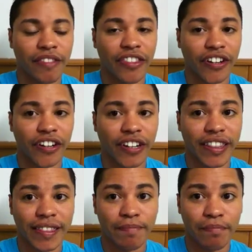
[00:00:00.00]
They're
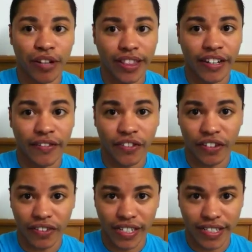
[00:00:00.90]
put there for
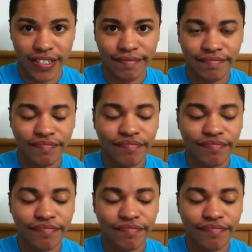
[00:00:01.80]
a reason.